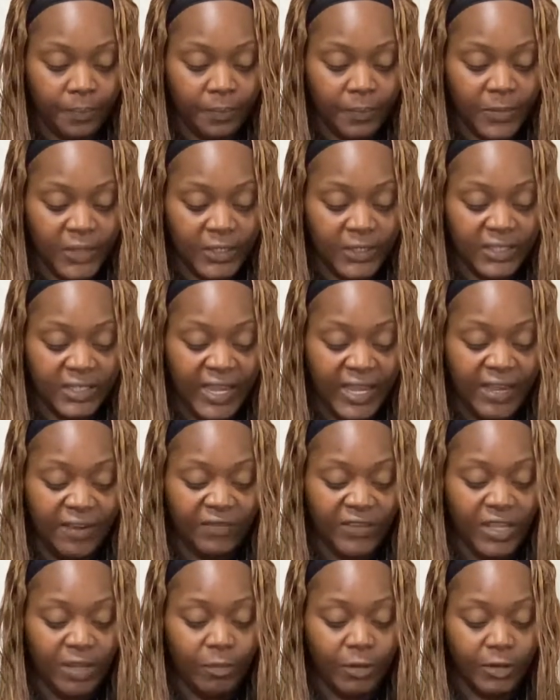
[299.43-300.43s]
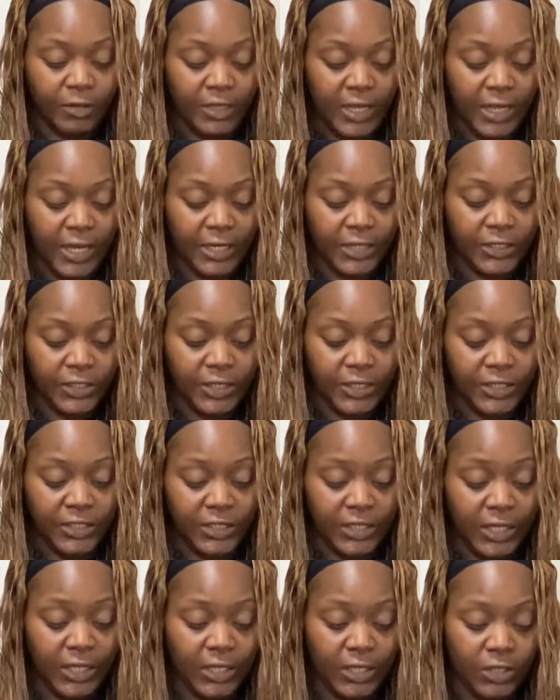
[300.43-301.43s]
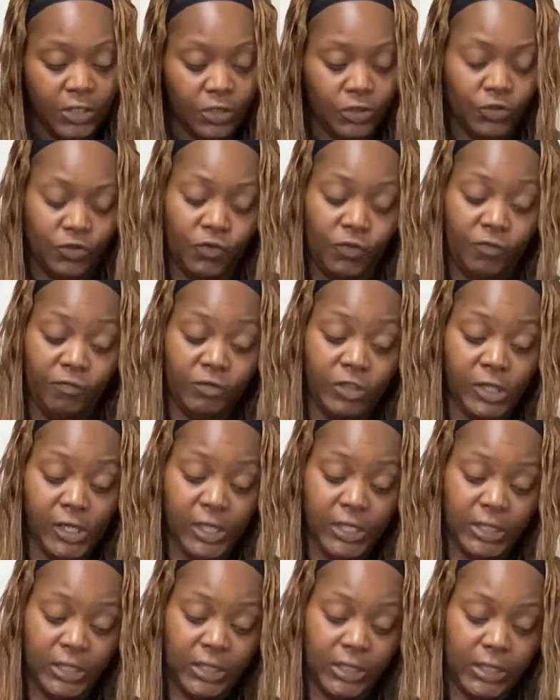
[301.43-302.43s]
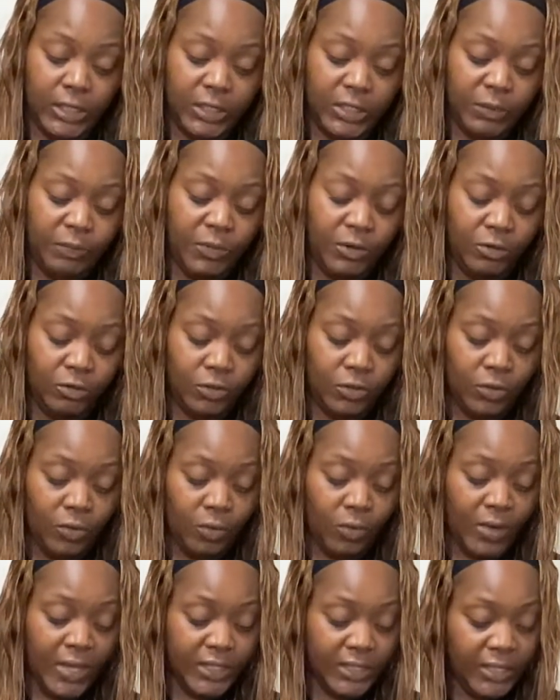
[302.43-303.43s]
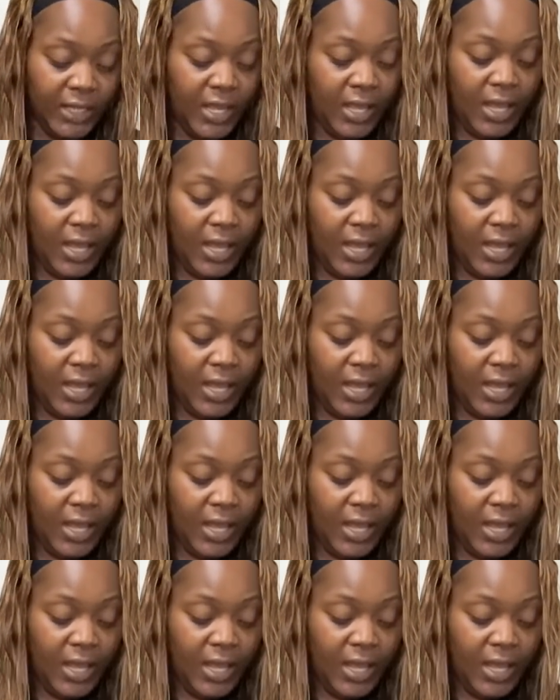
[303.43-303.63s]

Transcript: Safety, protection, seeking the truth, justice, spiritual quest,